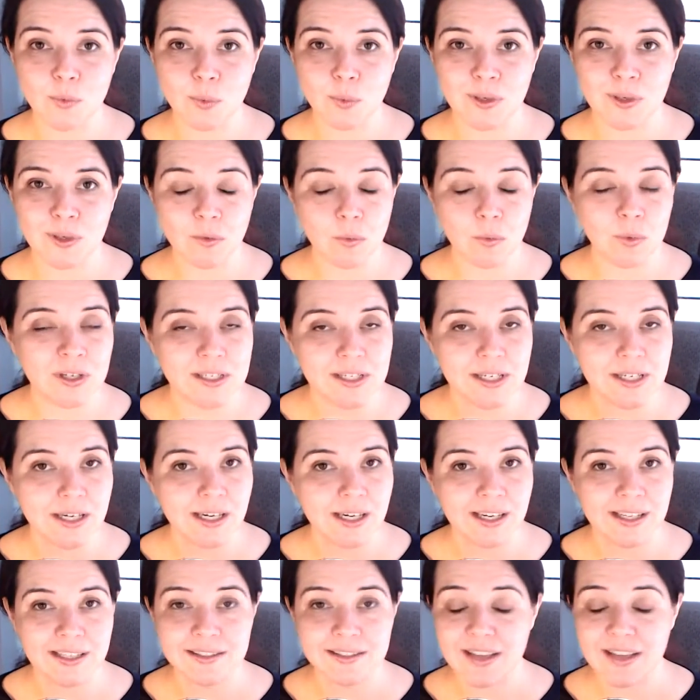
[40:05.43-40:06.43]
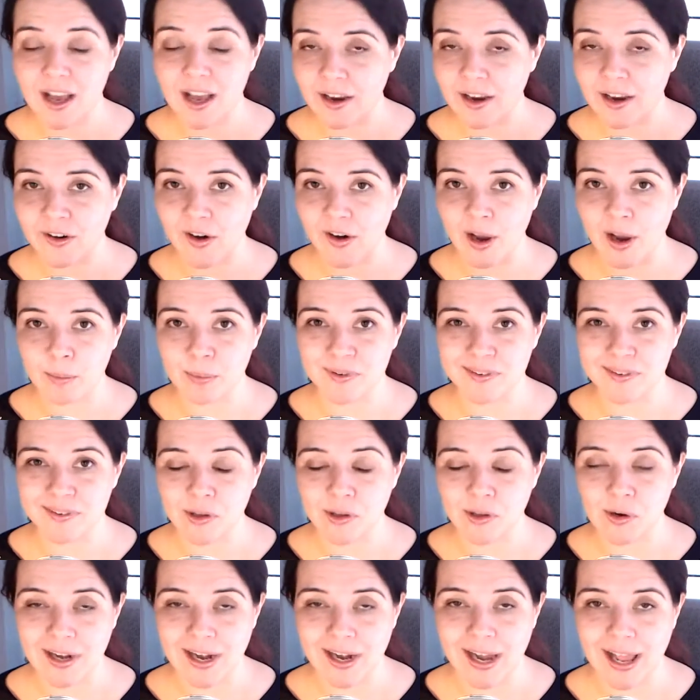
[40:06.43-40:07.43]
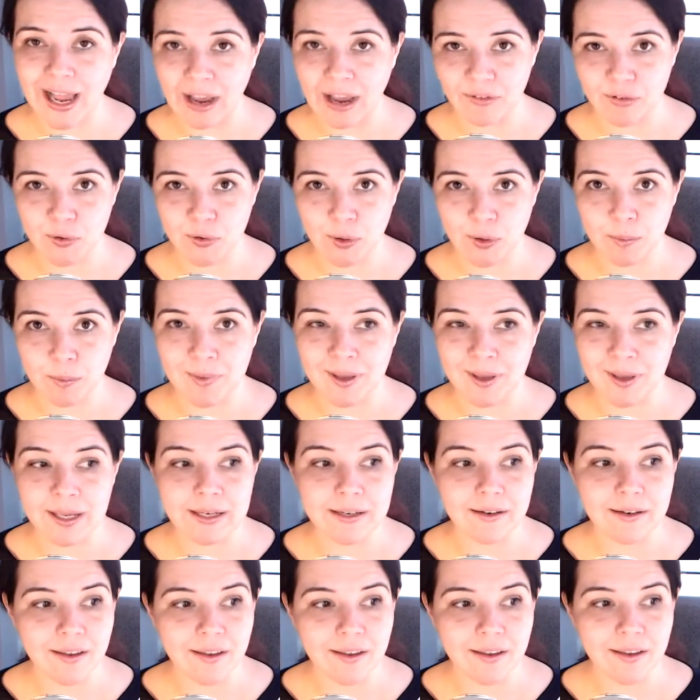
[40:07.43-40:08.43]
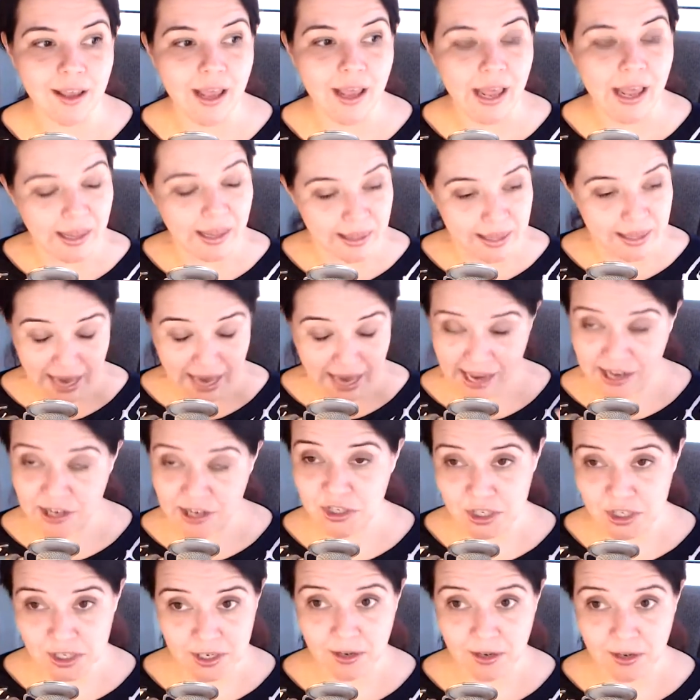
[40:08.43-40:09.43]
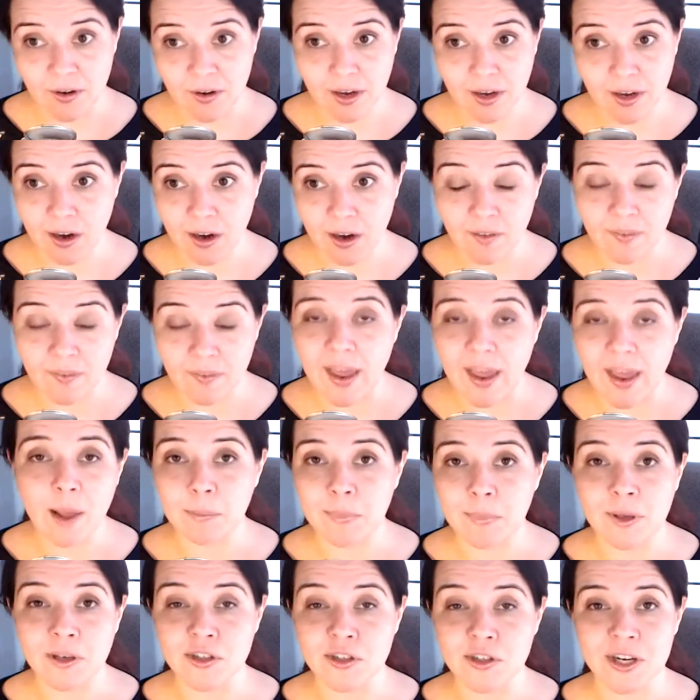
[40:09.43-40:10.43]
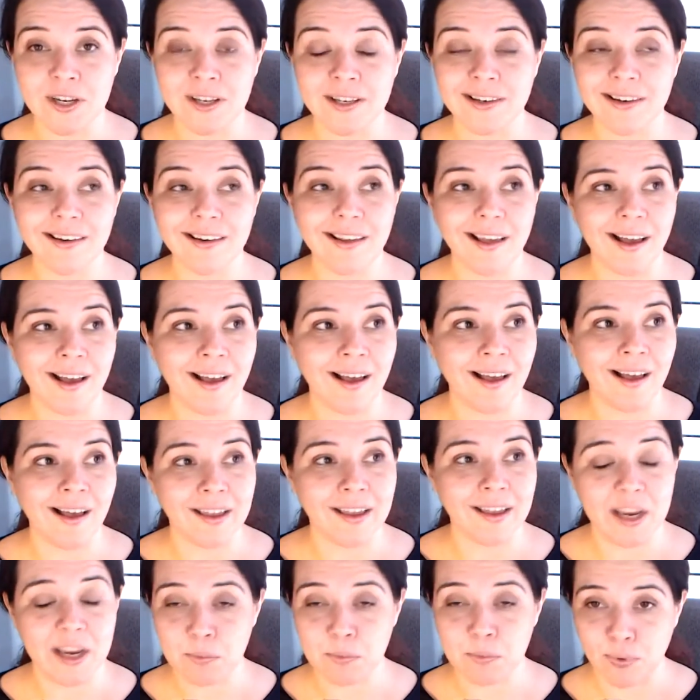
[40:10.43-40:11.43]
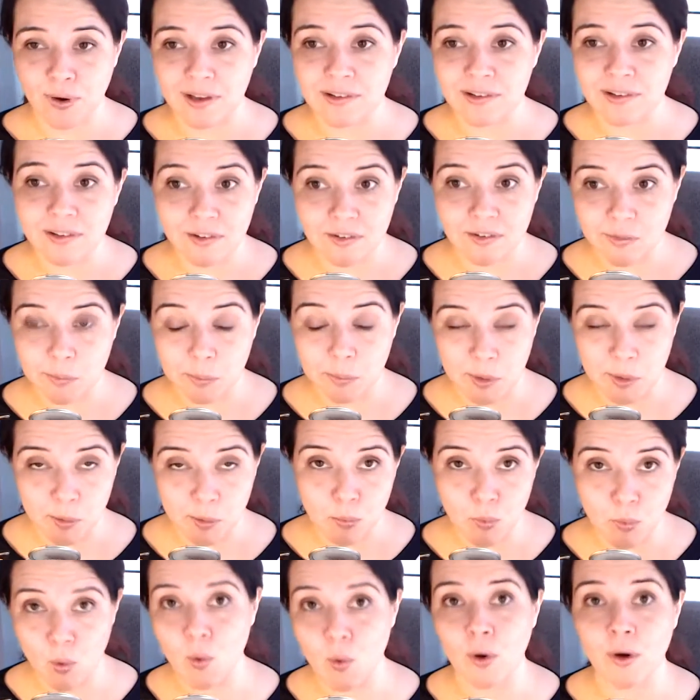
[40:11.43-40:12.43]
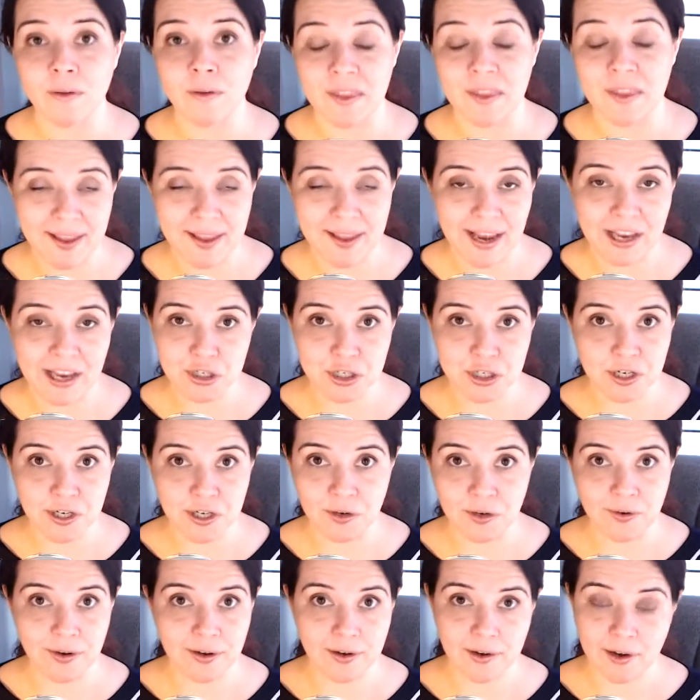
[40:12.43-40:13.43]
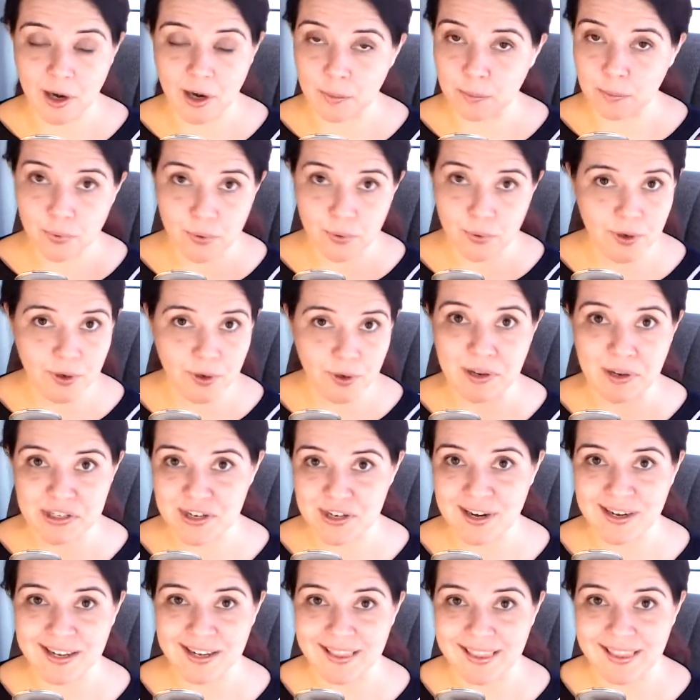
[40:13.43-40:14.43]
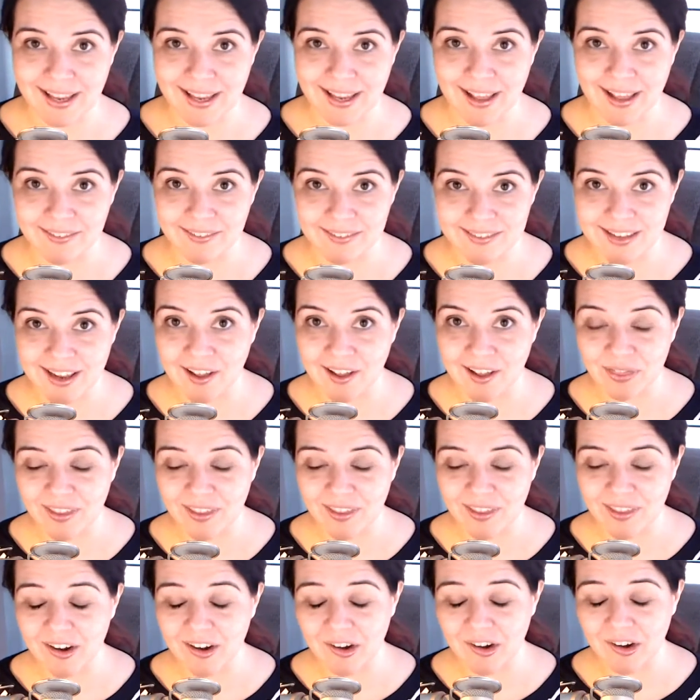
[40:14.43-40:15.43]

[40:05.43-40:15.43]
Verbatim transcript: We we did an entire episode, and I have to admit, the engineering on that mission uh, impresses me more than the engineering on pretty much anything else out there.